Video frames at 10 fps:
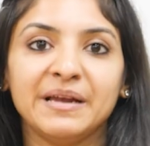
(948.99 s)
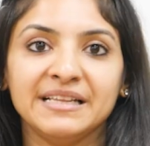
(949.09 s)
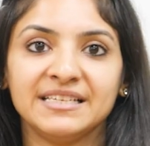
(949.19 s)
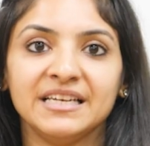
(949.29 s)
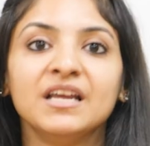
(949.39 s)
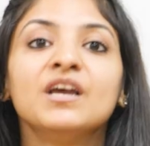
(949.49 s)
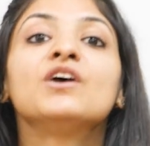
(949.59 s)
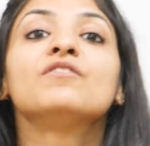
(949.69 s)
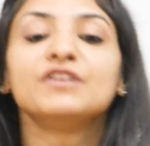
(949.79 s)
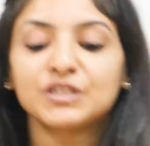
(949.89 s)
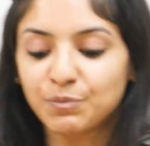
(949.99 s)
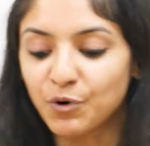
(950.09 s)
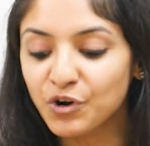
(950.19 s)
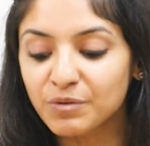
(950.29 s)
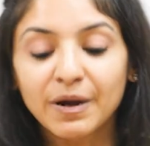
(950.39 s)
benzene. We
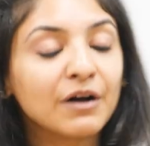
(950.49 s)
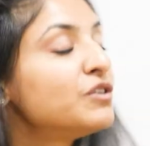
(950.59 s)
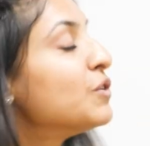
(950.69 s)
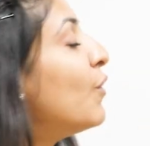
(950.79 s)
spoke about